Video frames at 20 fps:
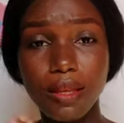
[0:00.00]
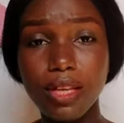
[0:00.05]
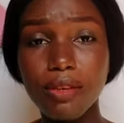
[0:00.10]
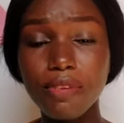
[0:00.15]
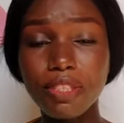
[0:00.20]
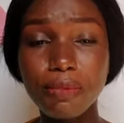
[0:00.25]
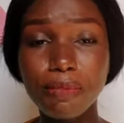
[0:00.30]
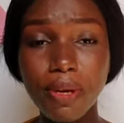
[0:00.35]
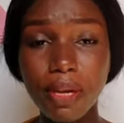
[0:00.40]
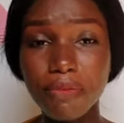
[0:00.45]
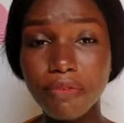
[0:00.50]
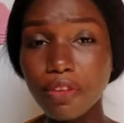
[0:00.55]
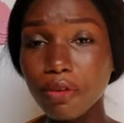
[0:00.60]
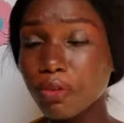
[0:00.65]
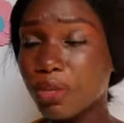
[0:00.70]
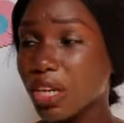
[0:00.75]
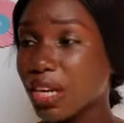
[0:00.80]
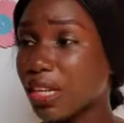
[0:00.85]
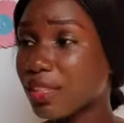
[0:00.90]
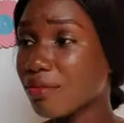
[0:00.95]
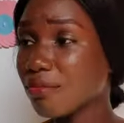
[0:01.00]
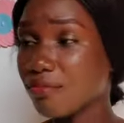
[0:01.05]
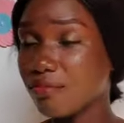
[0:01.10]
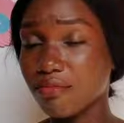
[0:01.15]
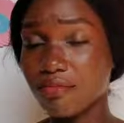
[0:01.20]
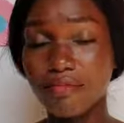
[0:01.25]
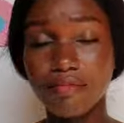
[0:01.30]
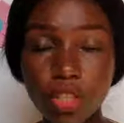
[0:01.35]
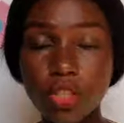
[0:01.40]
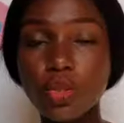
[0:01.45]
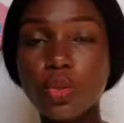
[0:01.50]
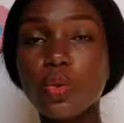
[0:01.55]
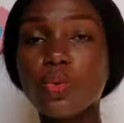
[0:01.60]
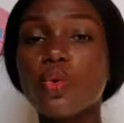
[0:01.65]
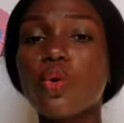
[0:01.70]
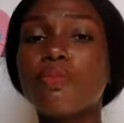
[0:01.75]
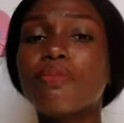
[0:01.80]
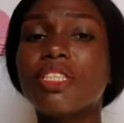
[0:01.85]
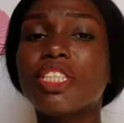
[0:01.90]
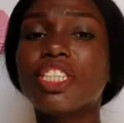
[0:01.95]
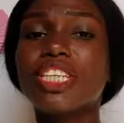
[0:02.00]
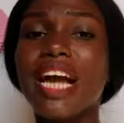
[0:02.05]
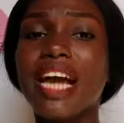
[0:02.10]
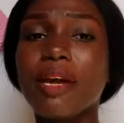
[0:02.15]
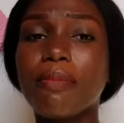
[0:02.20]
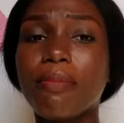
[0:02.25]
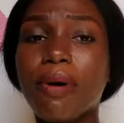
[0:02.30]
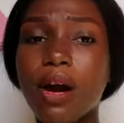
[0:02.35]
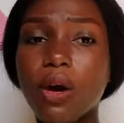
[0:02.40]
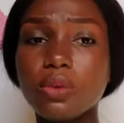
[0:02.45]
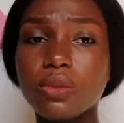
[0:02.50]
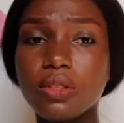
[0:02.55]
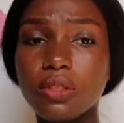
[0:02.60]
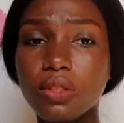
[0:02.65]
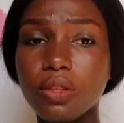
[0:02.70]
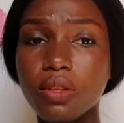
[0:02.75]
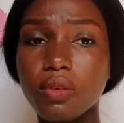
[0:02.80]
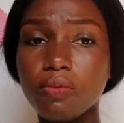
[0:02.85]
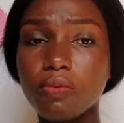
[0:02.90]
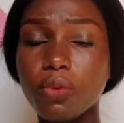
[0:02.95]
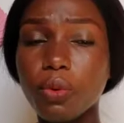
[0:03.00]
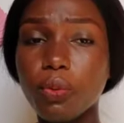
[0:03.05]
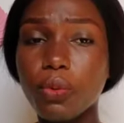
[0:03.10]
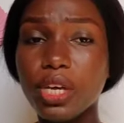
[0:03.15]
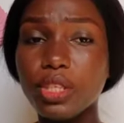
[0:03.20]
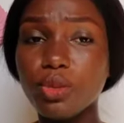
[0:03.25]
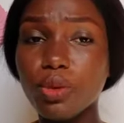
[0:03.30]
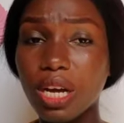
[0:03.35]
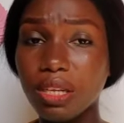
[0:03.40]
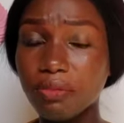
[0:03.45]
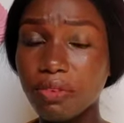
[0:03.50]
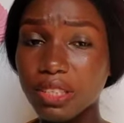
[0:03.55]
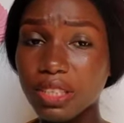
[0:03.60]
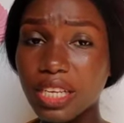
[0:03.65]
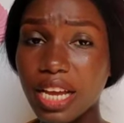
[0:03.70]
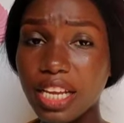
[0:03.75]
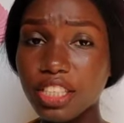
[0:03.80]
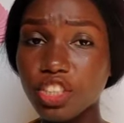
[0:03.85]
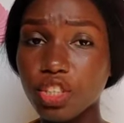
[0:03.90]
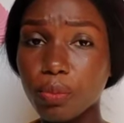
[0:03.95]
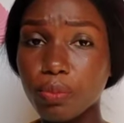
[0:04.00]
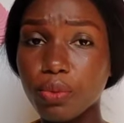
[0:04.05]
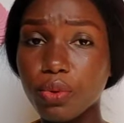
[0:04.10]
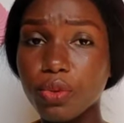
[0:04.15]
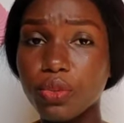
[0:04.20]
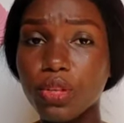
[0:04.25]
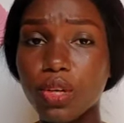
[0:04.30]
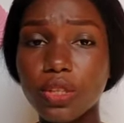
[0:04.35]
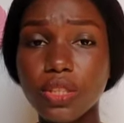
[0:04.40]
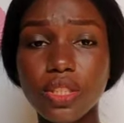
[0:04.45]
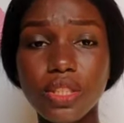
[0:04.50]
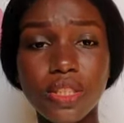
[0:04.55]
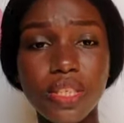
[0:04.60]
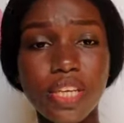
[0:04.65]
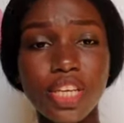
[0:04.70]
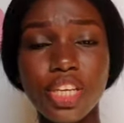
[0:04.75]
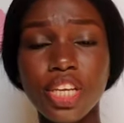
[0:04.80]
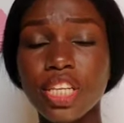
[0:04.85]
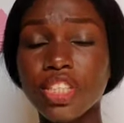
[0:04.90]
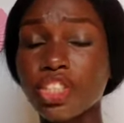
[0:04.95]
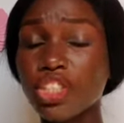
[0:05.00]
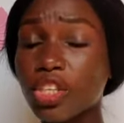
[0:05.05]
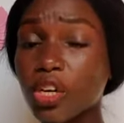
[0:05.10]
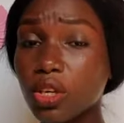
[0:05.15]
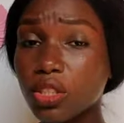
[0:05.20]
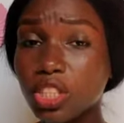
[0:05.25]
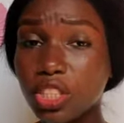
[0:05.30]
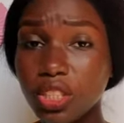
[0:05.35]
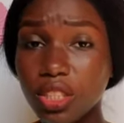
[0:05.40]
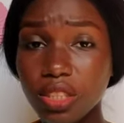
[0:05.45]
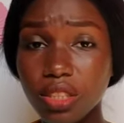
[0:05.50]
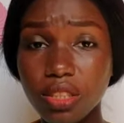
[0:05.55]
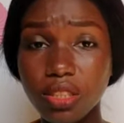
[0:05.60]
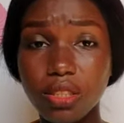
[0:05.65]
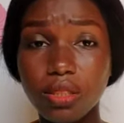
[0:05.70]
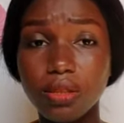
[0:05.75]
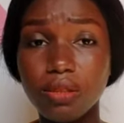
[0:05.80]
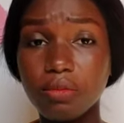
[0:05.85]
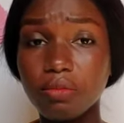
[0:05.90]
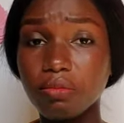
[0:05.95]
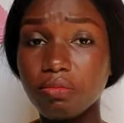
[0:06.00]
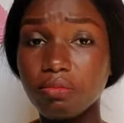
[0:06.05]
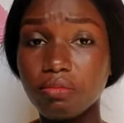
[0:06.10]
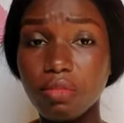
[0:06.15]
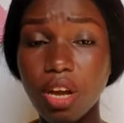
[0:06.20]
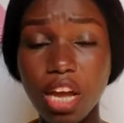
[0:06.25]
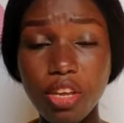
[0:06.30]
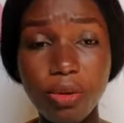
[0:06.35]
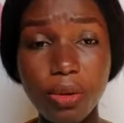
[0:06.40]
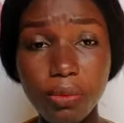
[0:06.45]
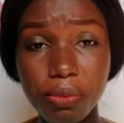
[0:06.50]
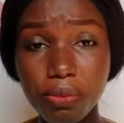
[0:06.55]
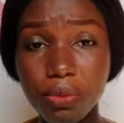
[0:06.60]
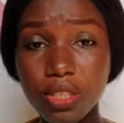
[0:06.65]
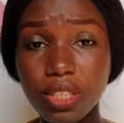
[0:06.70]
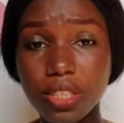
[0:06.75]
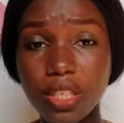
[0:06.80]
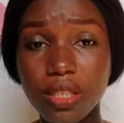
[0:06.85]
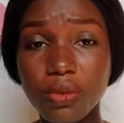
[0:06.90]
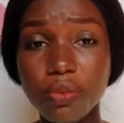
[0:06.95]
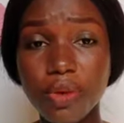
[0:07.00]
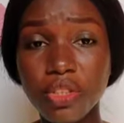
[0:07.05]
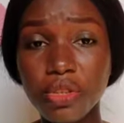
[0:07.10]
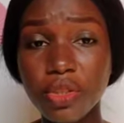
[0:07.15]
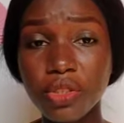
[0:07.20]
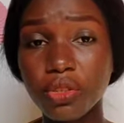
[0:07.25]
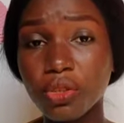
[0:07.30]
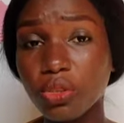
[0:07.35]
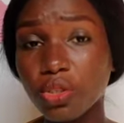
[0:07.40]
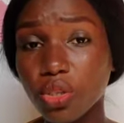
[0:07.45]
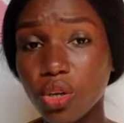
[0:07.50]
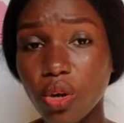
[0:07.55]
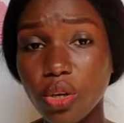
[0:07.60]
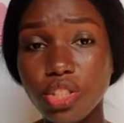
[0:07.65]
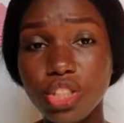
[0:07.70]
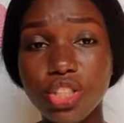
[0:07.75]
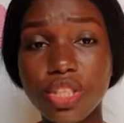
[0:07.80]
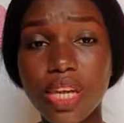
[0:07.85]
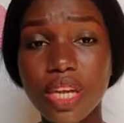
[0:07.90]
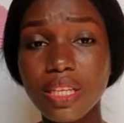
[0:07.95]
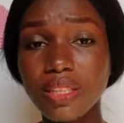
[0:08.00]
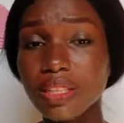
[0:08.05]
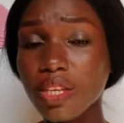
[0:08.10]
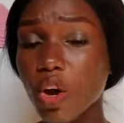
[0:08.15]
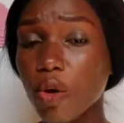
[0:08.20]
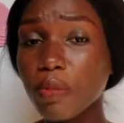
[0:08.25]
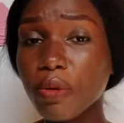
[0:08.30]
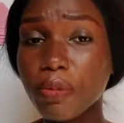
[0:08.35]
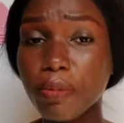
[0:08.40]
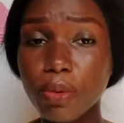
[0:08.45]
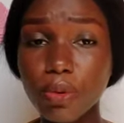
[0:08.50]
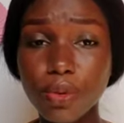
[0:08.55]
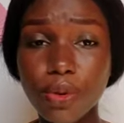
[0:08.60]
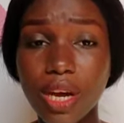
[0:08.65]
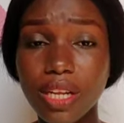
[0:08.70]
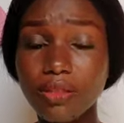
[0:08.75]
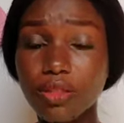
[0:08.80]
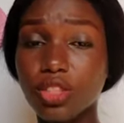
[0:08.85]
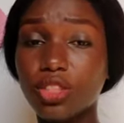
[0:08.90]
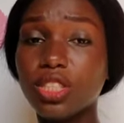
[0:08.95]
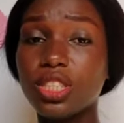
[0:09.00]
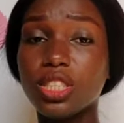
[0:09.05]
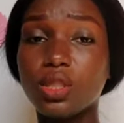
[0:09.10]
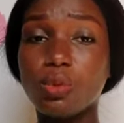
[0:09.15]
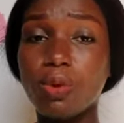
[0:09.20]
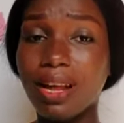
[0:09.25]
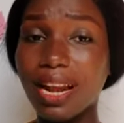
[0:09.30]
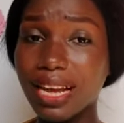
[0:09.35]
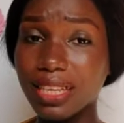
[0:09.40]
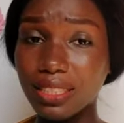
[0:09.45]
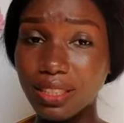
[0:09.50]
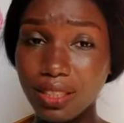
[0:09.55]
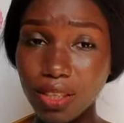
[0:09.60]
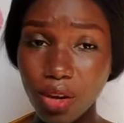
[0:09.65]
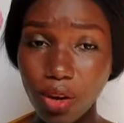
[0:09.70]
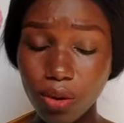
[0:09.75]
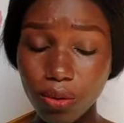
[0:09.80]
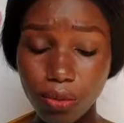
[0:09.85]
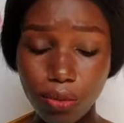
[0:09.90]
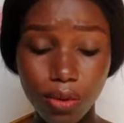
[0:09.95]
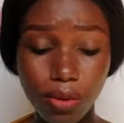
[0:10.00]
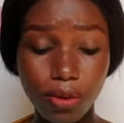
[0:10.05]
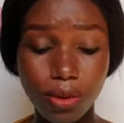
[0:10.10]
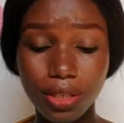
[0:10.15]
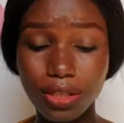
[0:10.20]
If it's perfume, you can. So don't be shy about the way you advertise your products. In churches, are you a Christian? When going to church, tell people you are. This is what I sell.